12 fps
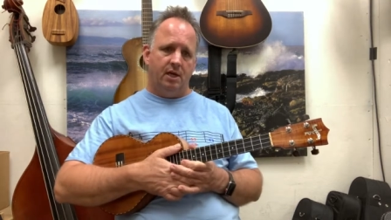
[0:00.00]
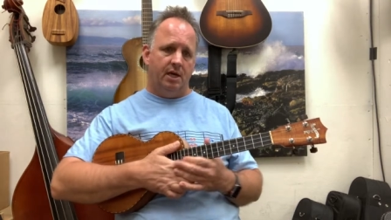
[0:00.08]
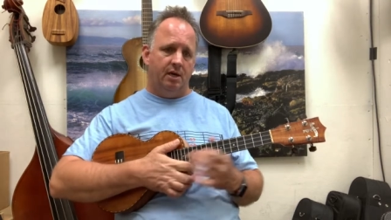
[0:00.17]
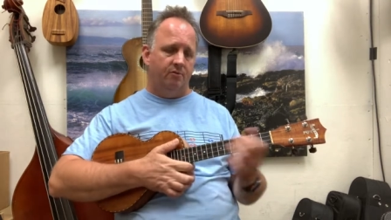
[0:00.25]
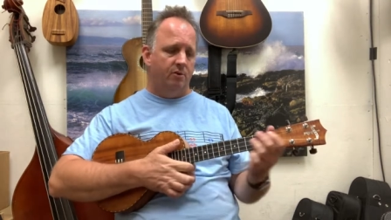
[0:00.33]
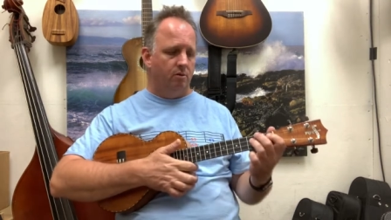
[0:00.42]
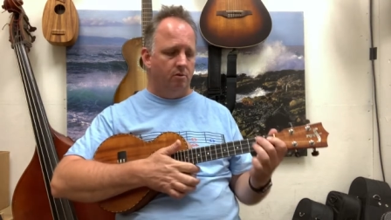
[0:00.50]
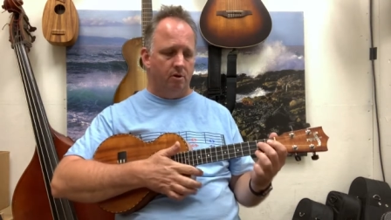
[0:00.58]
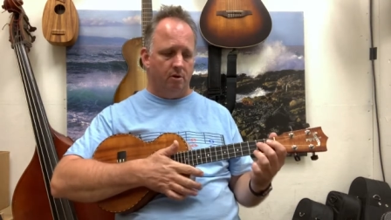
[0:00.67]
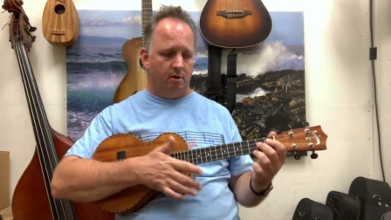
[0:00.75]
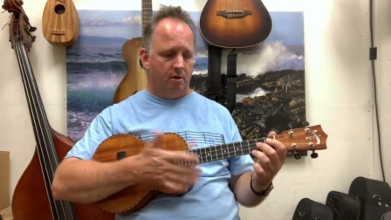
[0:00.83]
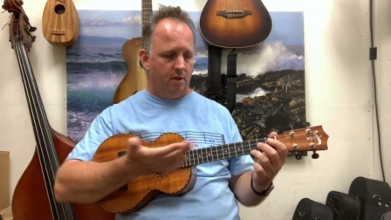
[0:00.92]
And if you
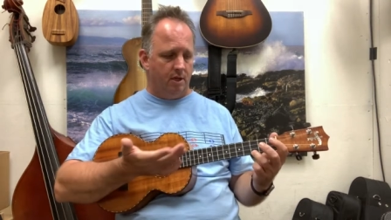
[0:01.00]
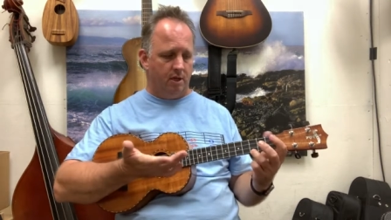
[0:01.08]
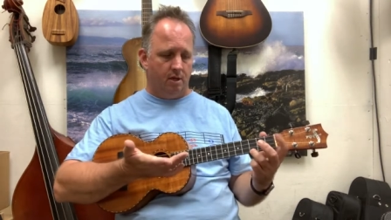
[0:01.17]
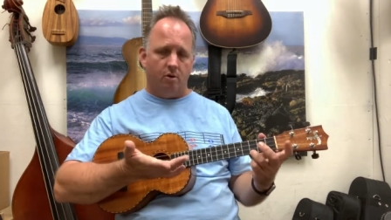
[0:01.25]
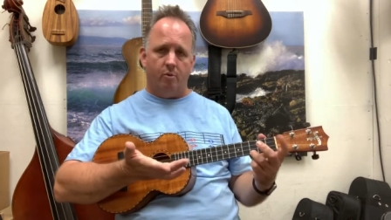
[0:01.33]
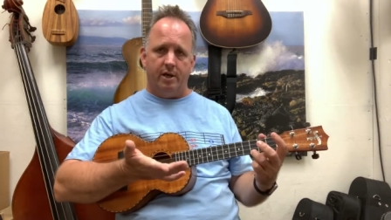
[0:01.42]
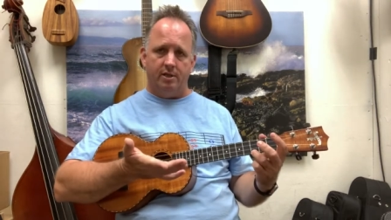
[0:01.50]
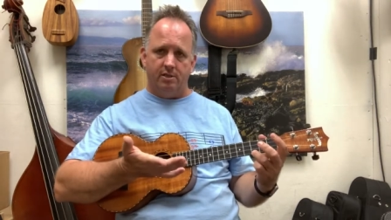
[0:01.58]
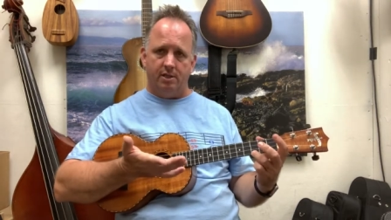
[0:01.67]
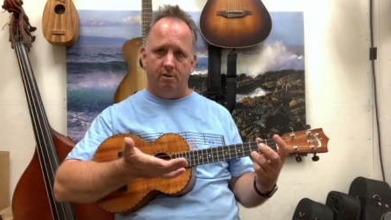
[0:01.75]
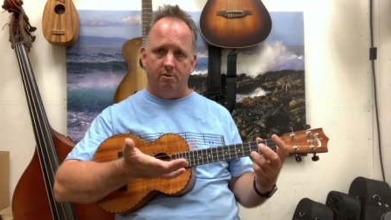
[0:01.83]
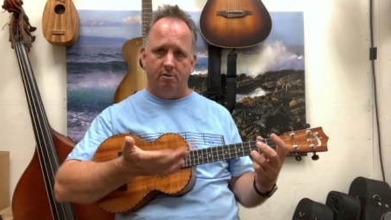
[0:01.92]
learn Hawaiian
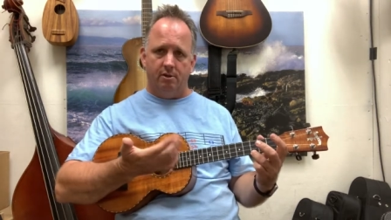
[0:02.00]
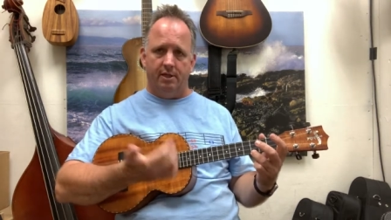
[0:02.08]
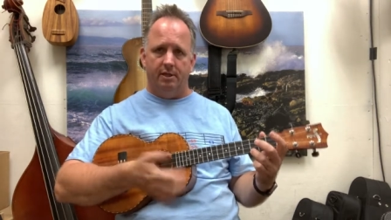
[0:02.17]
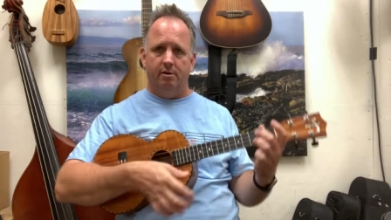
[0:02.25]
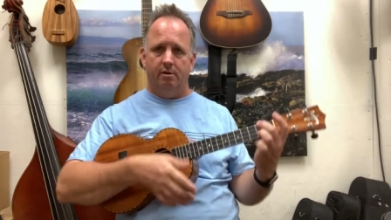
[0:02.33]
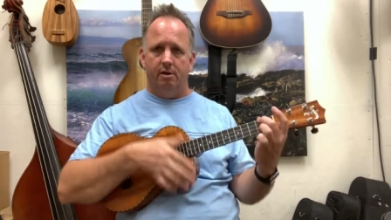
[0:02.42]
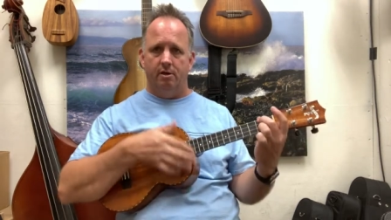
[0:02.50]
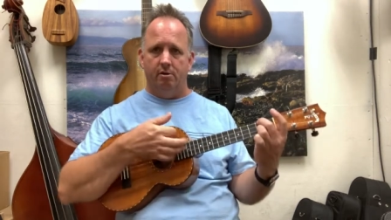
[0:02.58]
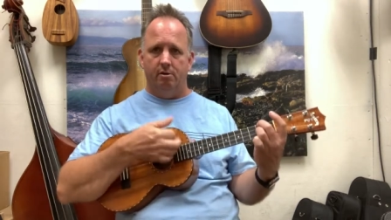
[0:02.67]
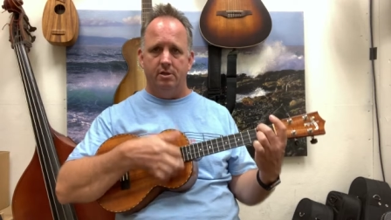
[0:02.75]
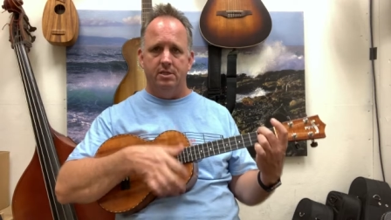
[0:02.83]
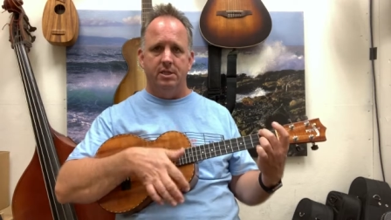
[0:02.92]
style ukulele, you're going to
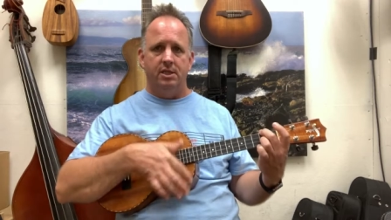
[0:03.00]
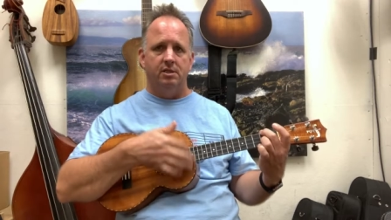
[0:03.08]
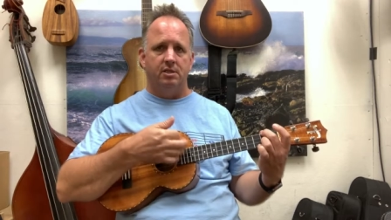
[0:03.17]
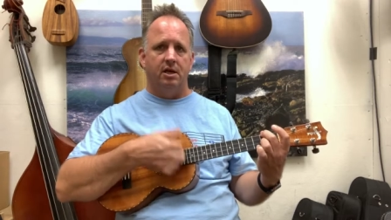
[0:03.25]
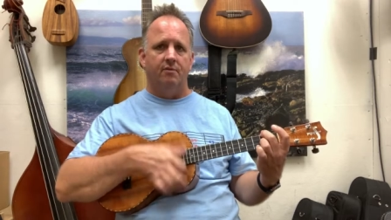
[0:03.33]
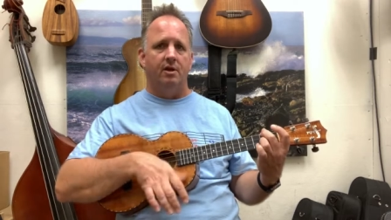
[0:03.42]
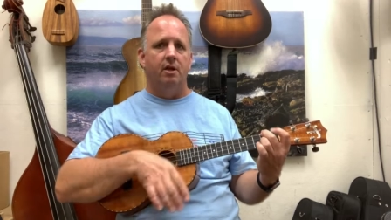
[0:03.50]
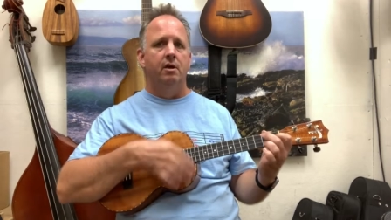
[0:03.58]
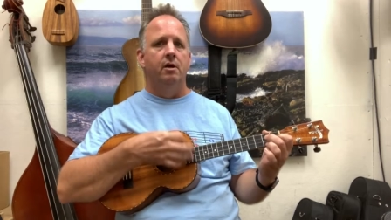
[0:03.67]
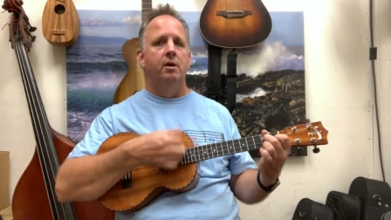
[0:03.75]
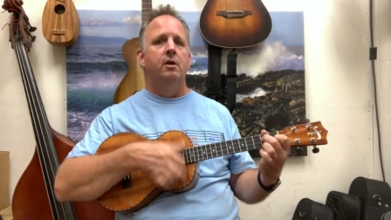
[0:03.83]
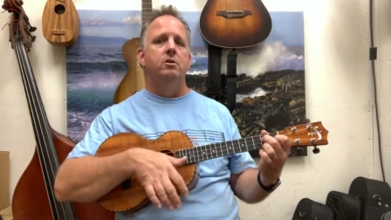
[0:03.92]
learn D7,
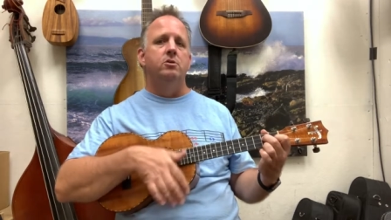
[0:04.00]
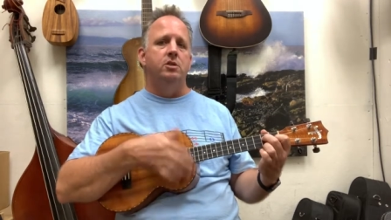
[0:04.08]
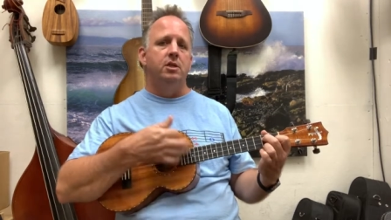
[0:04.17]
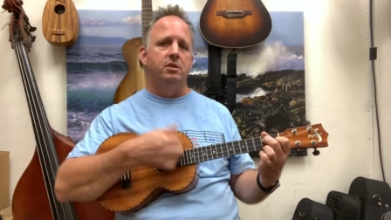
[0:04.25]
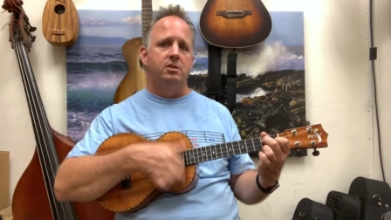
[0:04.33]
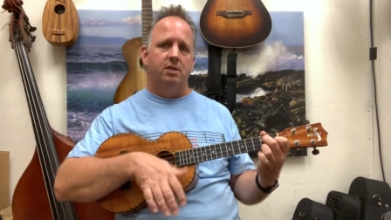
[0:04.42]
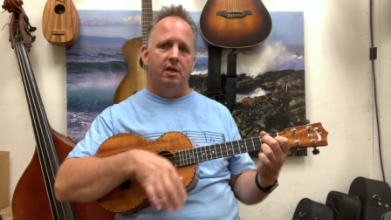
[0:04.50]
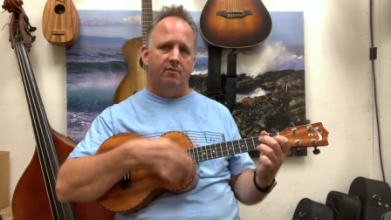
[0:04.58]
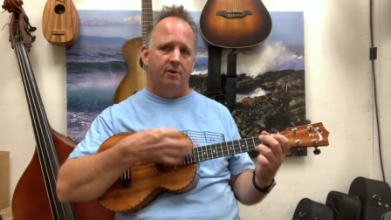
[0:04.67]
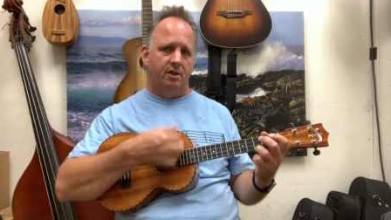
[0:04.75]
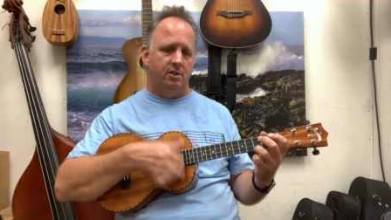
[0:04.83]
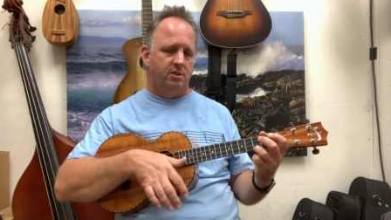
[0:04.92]

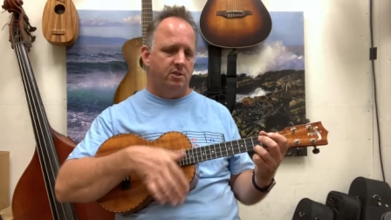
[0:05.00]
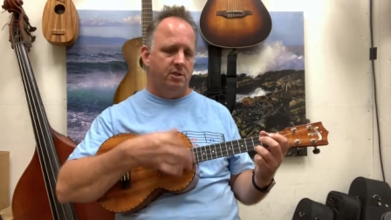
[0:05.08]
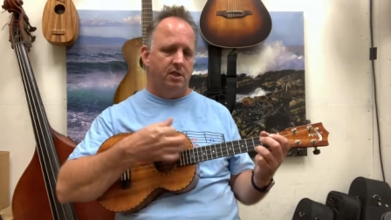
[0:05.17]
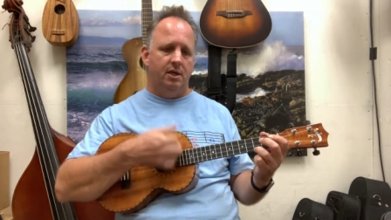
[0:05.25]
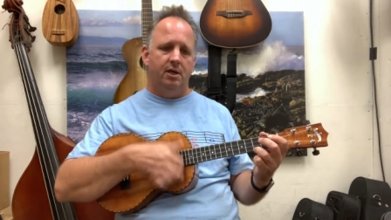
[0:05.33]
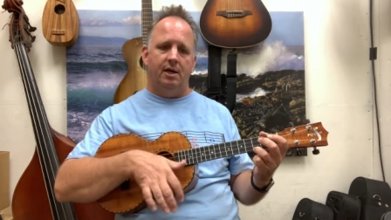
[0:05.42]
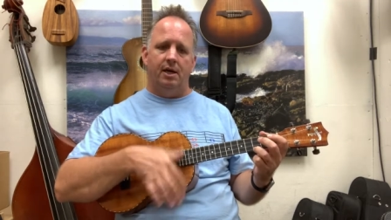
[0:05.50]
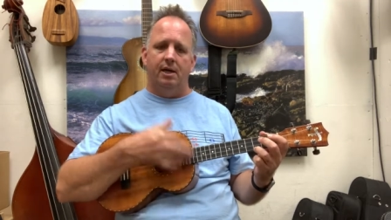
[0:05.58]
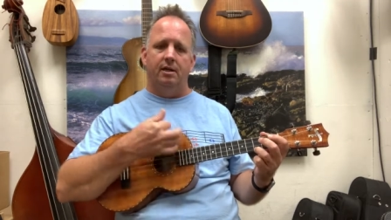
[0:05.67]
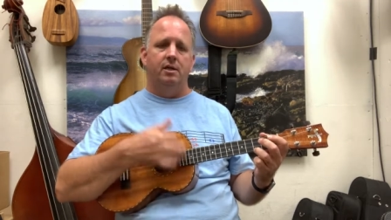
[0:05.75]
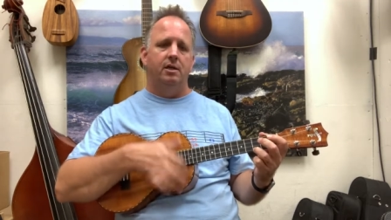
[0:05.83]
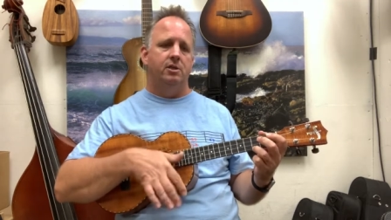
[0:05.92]
G7, and C.
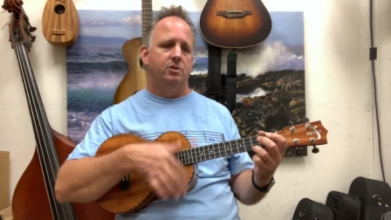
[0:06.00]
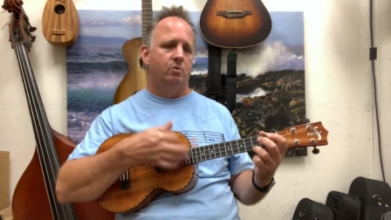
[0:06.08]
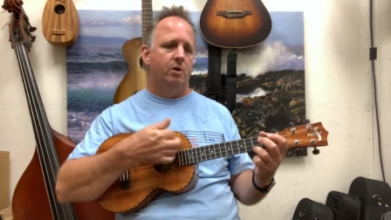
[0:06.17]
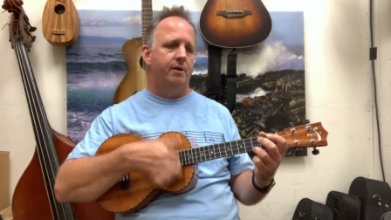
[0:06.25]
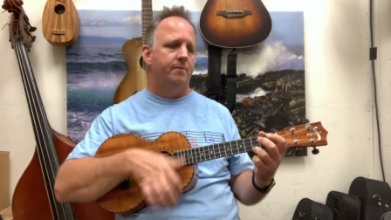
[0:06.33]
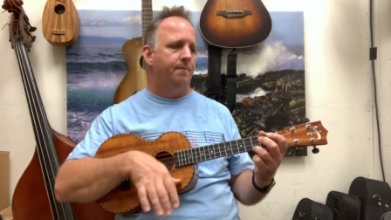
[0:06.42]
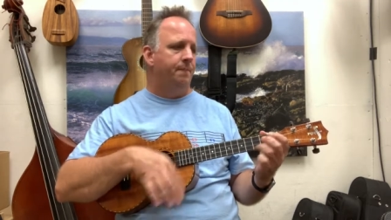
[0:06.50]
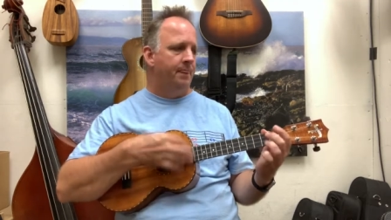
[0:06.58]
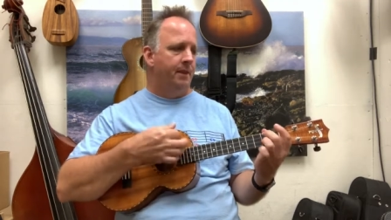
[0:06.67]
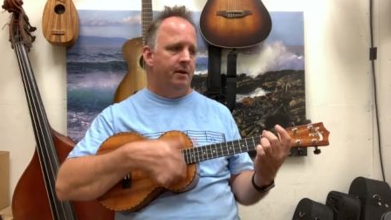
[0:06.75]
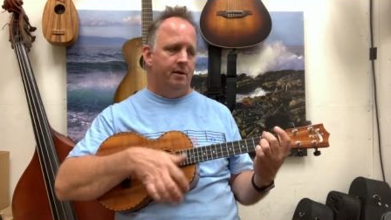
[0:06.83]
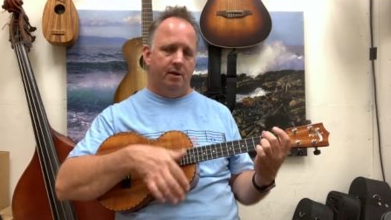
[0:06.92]
And guess what?
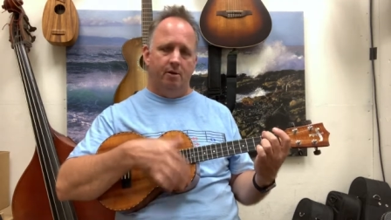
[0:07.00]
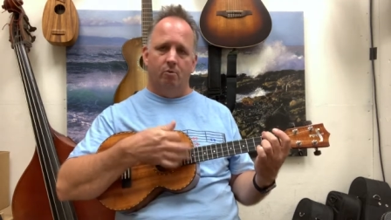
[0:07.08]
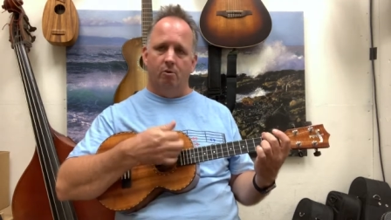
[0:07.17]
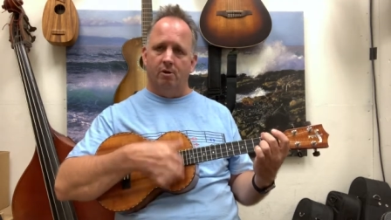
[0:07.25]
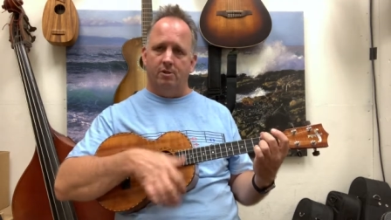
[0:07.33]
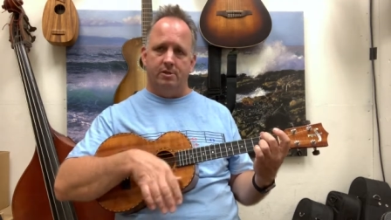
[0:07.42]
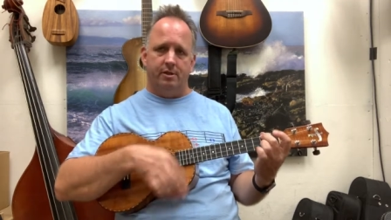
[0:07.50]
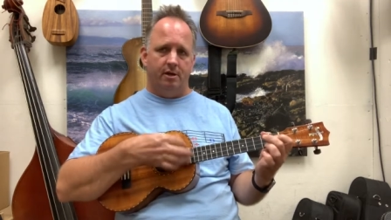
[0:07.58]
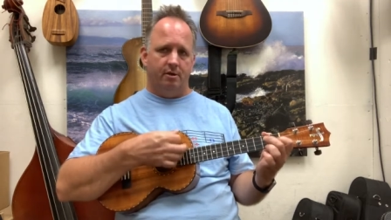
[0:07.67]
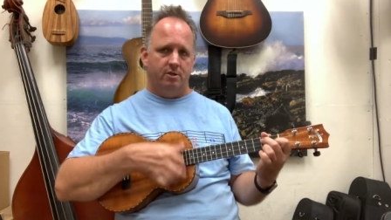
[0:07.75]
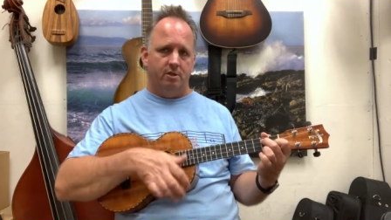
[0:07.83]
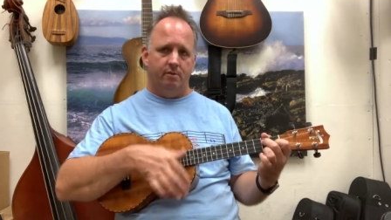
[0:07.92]
It works
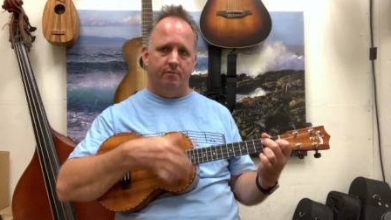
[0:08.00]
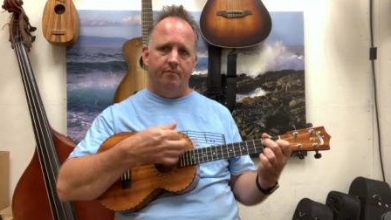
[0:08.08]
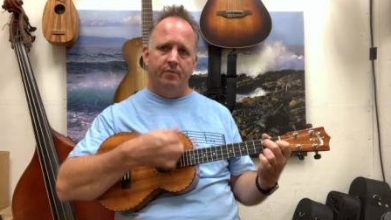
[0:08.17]
there too.